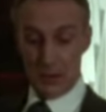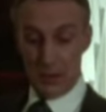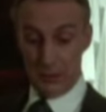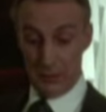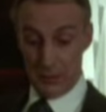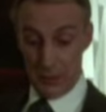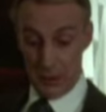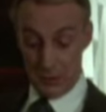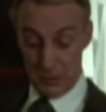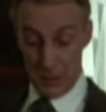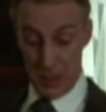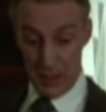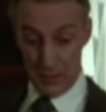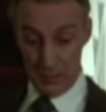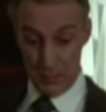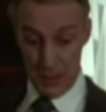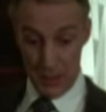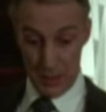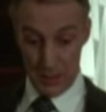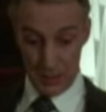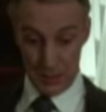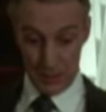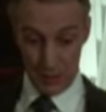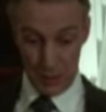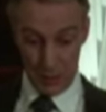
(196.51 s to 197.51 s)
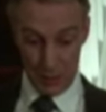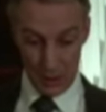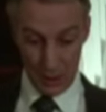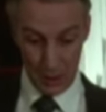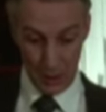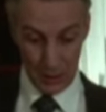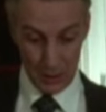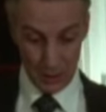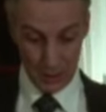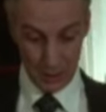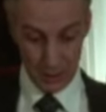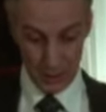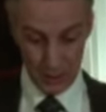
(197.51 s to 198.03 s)
Given it my best
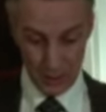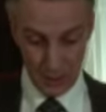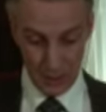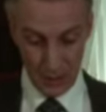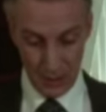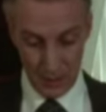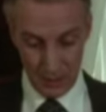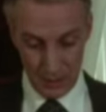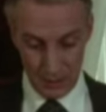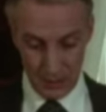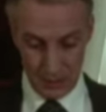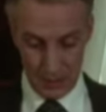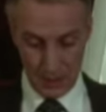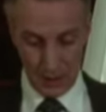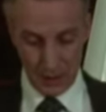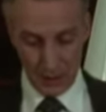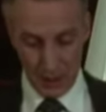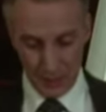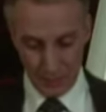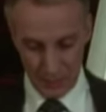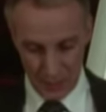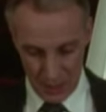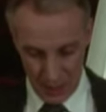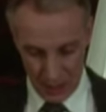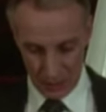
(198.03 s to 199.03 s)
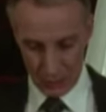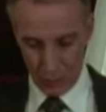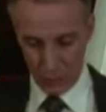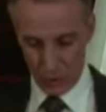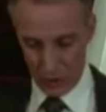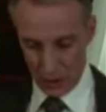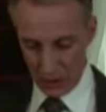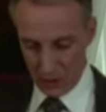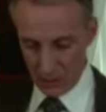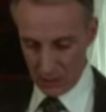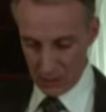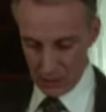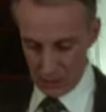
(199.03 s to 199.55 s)
years. Set up
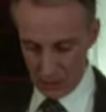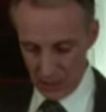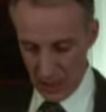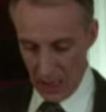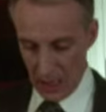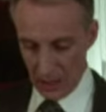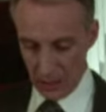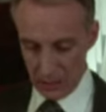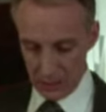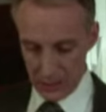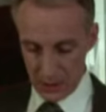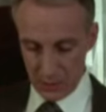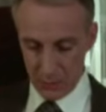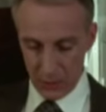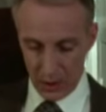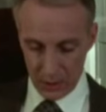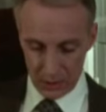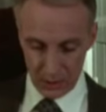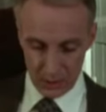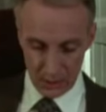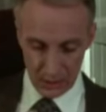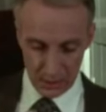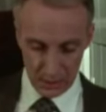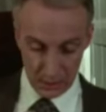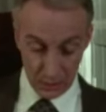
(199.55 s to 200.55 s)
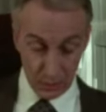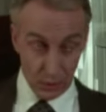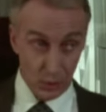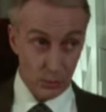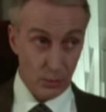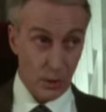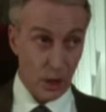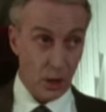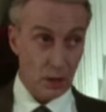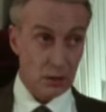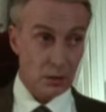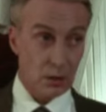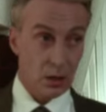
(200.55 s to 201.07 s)
networks, talent spotters,
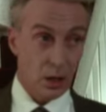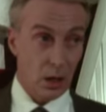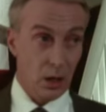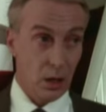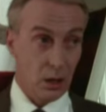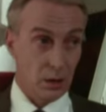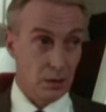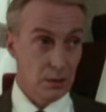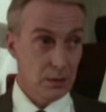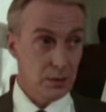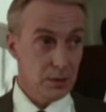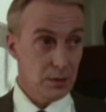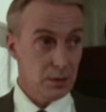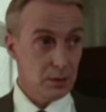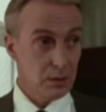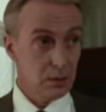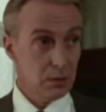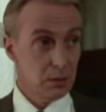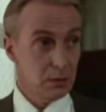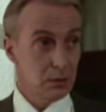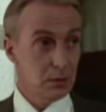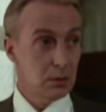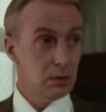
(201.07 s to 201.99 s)
all mod cons.